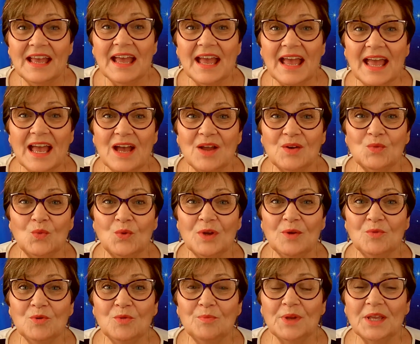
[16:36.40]
And we
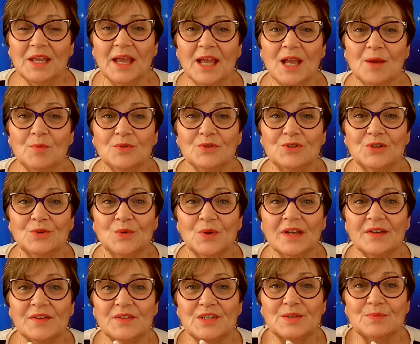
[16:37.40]
will be able to
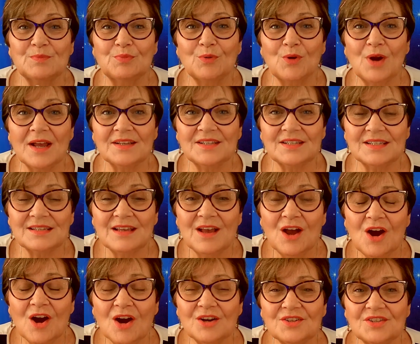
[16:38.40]
express
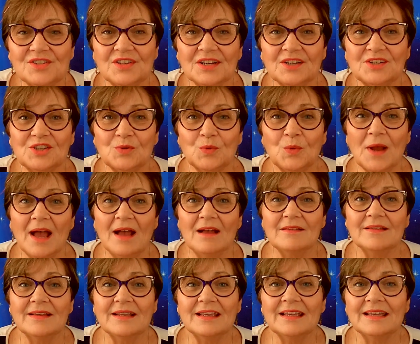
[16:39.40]
our
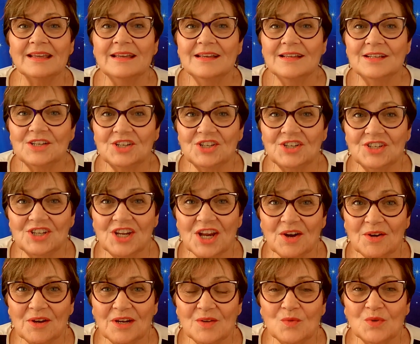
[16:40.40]
sexuality,
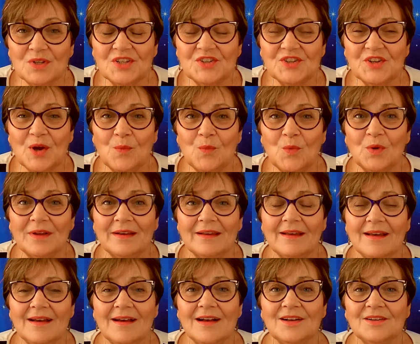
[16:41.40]
share it with someone
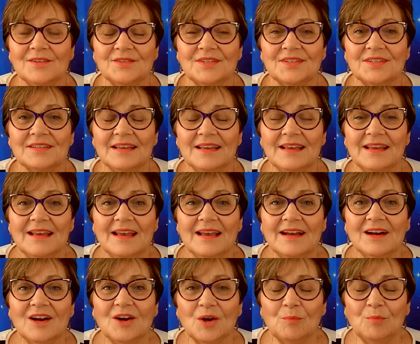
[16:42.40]
else,
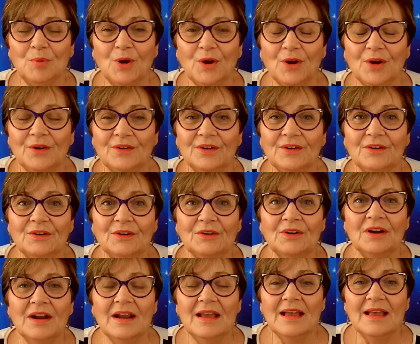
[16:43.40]
our
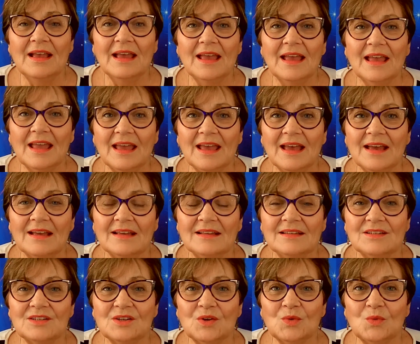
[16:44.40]
partner,
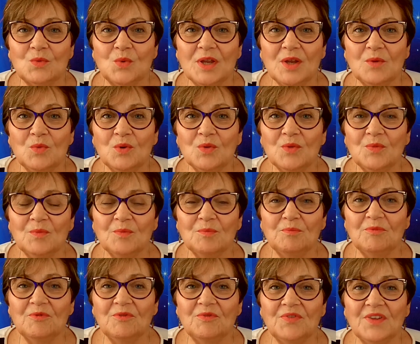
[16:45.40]
and we will
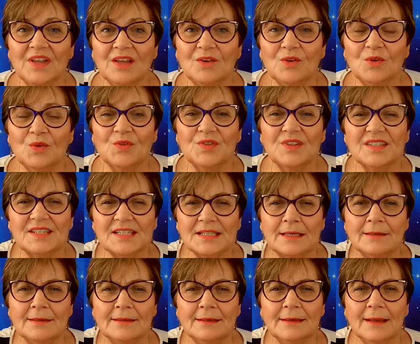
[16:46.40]
feel this
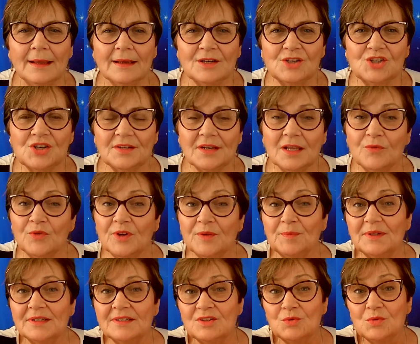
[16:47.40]
connection if we've
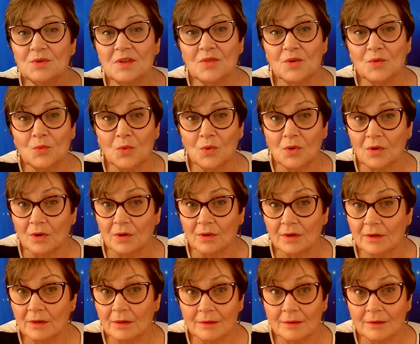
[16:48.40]
been doing the work